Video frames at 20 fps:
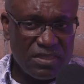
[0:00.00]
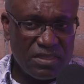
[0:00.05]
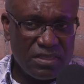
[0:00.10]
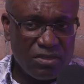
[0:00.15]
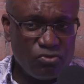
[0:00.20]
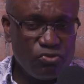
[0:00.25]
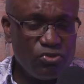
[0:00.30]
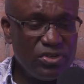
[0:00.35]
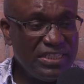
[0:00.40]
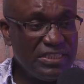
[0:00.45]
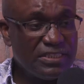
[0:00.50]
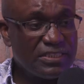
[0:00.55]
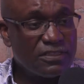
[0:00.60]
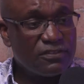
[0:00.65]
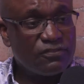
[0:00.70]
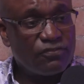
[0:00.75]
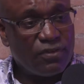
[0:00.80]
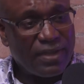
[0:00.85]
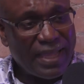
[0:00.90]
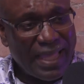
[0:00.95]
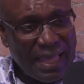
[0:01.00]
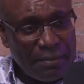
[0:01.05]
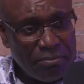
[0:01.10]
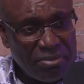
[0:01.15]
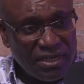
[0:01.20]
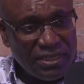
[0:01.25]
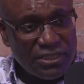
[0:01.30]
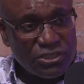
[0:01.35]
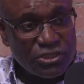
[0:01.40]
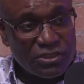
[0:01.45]
reasons for
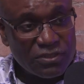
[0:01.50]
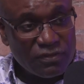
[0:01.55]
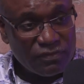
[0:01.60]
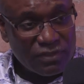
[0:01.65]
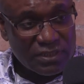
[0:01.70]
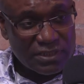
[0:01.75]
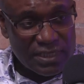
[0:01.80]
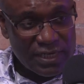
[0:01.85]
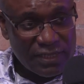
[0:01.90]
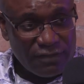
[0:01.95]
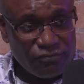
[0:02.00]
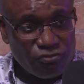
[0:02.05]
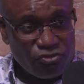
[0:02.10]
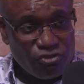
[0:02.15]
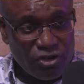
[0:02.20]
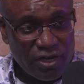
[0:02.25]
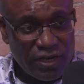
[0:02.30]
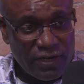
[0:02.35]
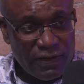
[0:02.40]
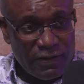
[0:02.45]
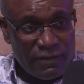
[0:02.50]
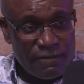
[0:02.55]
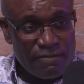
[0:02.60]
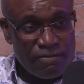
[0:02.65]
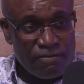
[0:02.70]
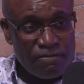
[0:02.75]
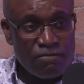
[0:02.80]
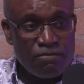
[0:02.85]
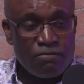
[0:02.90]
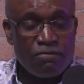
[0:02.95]
abolition of the slave trade.
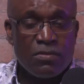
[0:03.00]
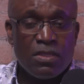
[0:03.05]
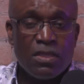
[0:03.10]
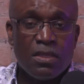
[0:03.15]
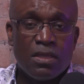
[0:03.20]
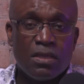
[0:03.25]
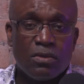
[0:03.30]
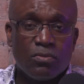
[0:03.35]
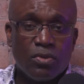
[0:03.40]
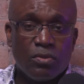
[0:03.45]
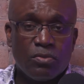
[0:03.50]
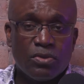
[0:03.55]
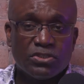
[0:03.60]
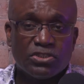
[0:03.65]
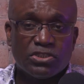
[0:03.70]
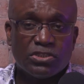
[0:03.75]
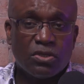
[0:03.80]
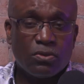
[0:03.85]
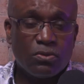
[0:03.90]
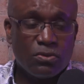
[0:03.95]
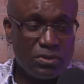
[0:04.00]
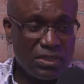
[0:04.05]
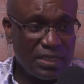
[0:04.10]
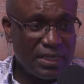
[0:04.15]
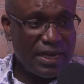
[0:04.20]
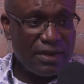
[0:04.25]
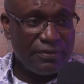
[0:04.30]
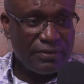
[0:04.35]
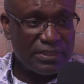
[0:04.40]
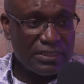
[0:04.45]
We were sold a
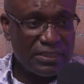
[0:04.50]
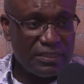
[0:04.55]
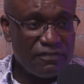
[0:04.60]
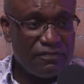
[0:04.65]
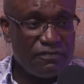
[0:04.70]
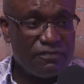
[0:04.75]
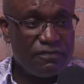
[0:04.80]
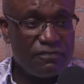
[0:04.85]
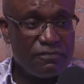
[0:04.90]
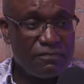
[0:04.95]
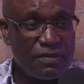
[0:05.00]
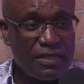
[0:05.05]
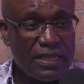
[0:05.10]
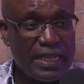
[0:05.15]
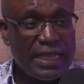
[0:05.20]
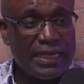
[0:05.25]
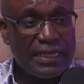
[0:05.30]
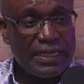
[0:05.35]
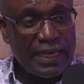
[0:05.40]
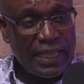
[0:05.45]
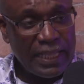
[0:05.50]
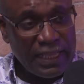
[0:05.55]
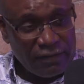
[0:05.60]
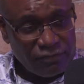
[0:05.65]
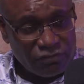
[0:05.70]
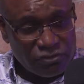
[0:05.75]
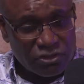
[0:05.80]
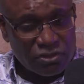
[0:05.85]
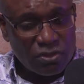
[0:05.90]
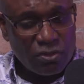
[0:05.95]
narrative, and they
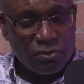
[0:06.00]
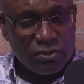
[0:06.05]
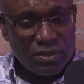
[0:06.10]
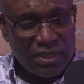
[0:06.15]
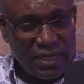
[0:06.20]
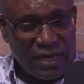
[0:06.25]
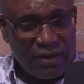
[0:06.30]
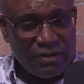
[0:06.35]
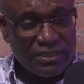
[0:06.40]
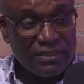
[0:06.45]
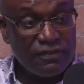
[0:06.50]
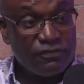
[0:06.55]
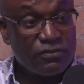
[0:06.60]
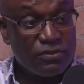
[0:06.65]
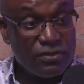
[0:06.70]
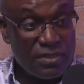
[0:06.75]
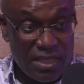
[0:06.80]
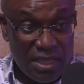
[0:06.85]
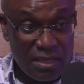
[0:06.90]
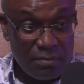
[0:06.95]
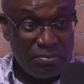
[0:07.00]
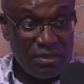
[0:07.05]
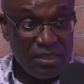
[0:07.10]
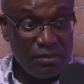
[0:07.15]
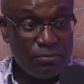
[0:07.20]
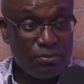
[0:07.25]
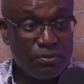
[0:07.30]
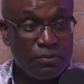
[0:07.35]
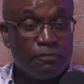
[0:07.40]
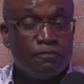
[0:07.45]
have sold the narrative to their
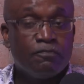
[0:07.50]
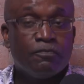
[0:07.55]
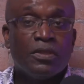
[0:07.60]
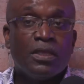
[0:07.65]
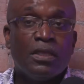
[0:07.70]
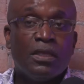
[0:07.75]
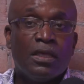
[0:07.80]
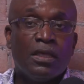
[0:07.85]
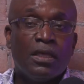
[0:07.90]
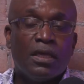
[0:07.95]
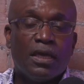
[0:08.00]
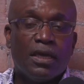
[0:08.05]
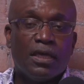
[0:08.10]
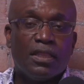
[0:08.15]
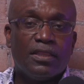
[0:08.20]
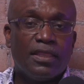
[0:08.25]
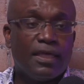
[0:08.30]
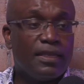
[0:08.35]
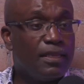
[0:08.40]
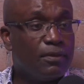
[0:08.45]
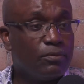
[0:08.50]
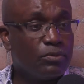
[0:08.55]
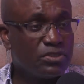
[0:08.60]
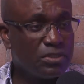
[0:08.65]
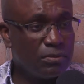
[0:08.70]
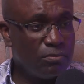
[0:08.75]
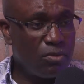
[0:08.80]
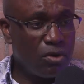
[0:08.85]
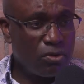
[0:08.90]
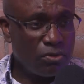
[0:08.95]
people, that there was
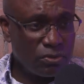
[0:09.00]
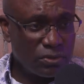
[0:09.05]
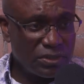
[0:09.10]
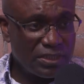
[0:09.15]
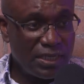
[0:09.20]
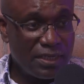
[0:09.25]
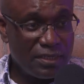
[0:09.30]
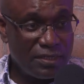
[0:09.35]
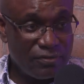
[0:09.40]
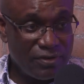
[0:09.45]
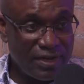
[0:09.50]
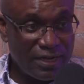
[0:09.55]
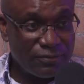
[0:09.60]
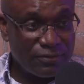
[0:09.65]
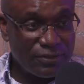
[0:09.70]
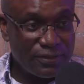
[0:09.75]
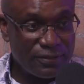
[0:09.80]
a moral turnaround.